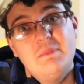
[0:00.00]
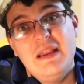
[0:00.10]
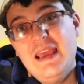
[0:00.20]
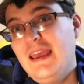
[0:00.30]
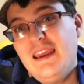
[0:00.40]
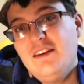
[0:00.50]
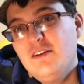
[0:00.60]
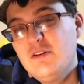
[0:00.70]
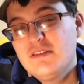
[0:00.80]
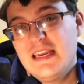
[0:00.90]
But hey, I
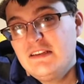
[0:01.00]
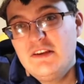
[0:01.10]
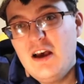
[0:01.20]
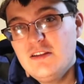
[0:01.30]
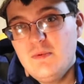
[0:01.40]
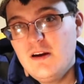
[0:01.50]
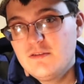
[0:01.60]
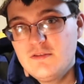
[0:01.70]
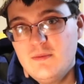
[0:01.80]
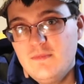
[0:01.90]
can use like DOSBox or
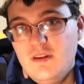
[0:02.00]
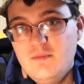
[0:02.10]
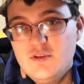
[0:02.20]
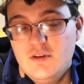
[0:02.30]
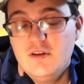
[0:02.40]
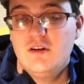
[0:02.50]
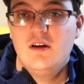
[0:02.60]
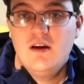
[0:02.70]
something, I'm sure.